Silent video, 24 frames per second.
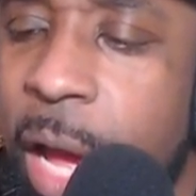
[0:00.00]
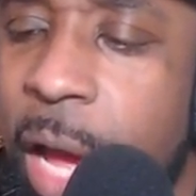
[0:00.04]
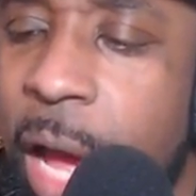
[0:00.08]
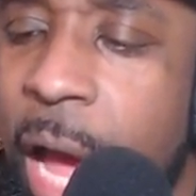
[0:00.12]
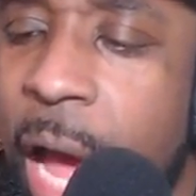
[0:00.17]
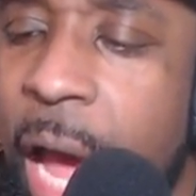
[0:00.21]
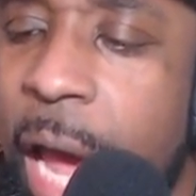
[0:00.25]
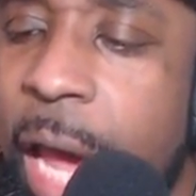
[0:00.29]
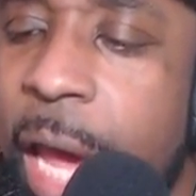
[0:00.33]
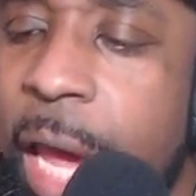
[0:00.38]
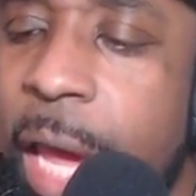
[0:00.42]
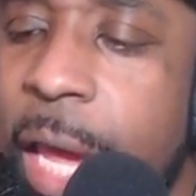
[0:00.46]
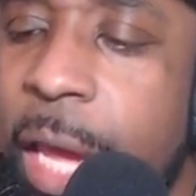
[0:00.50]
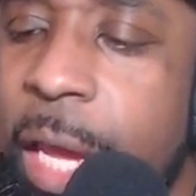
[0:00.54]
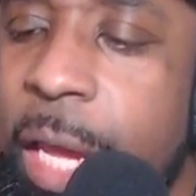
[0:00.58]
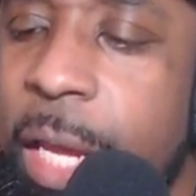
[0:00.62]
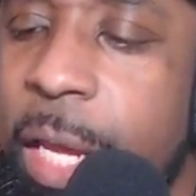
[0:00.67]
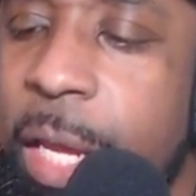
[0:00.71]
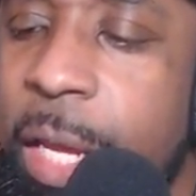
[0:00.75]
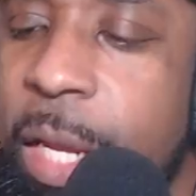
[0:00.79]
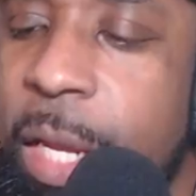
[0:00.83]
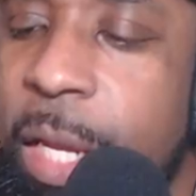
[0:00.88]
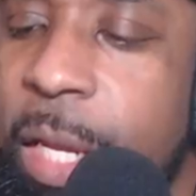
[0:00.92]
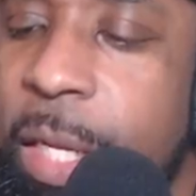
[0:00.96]

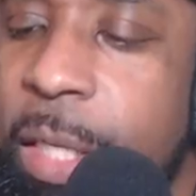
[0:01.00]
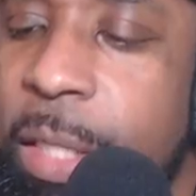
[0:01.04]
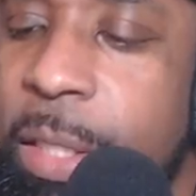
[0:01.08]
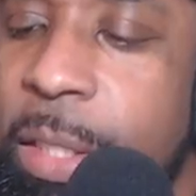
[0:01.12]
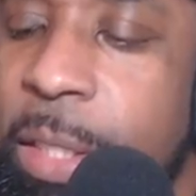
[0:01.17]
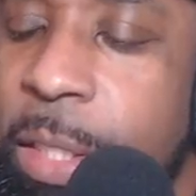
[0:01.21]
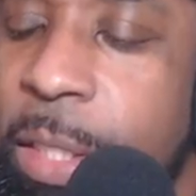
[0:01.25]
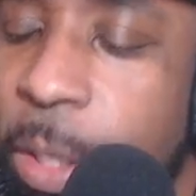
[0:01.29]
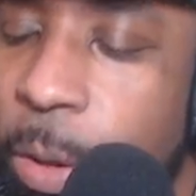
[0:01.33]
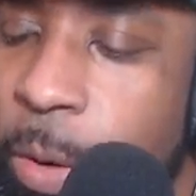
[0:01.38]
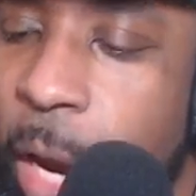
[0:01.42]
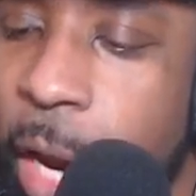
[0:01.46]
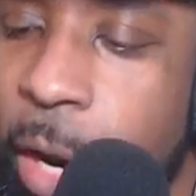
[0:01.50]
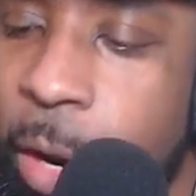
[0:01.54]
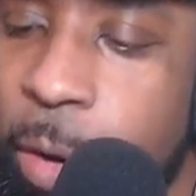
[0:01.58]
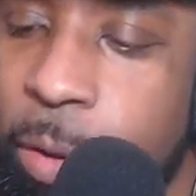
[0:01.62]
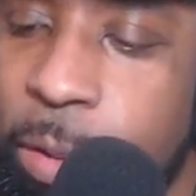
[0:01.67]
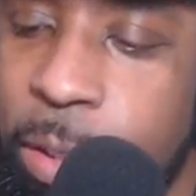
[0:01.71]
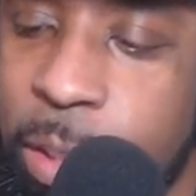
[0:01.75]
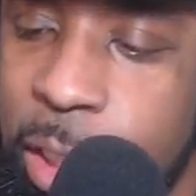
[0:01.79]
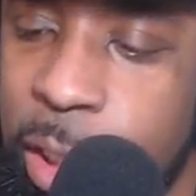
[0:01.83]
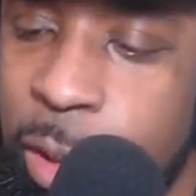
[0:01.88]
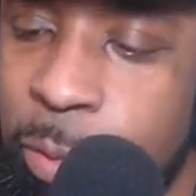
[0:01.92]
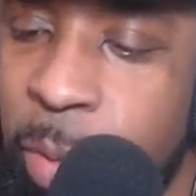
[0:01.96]
I still gotta
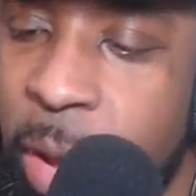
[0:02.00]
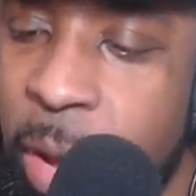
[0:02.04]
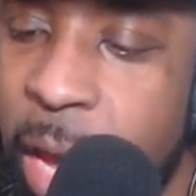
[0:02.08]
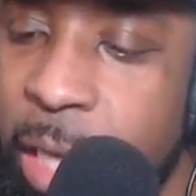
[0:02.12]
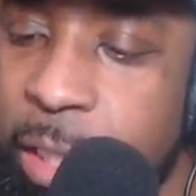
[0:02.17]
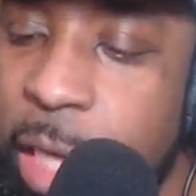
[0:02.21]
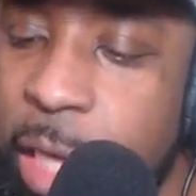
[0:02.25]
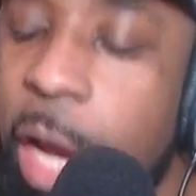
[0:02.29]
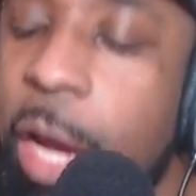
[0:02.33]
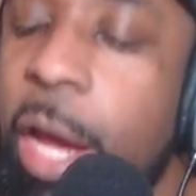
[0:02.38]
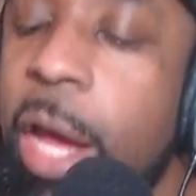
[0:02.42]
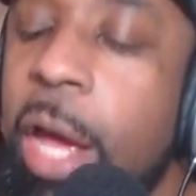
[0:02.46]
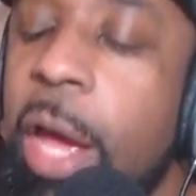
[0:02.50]
go see this match.